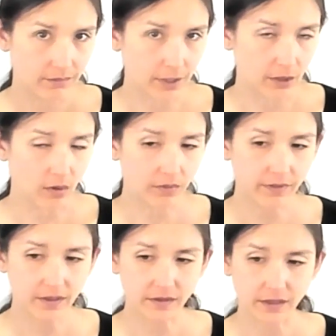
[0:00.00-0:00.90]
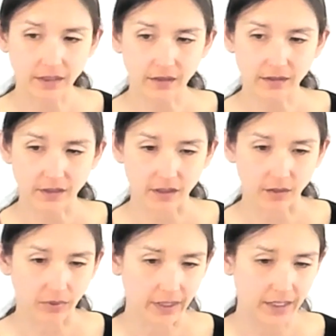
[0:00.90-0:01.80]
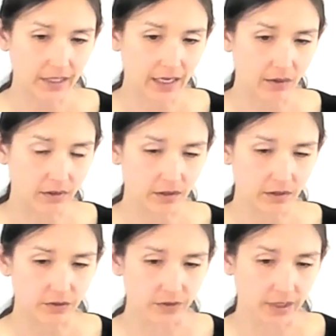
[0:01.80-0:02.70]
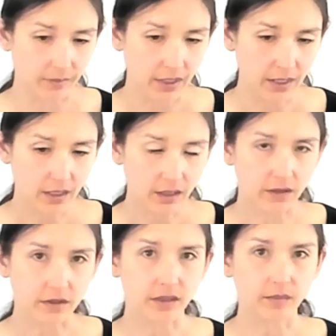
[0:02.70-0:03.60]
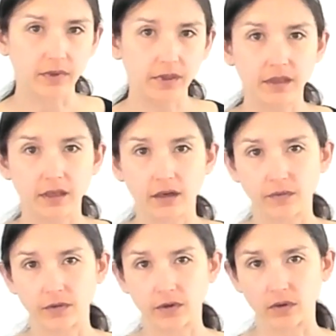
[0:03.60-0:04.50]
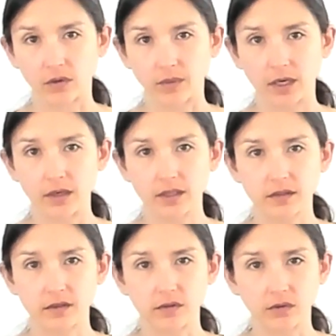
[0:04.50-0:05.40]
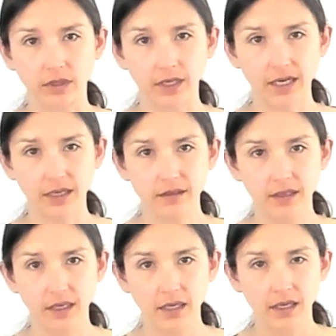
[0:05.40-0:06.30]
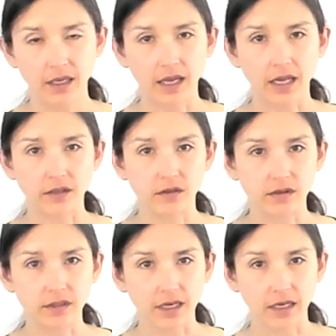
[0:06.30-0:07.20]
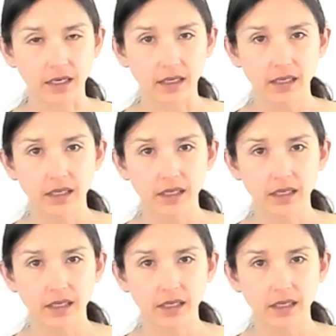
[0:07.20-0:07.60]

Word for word: And all these things that are playing out in your dream are simply there for your awareness to look at and to say,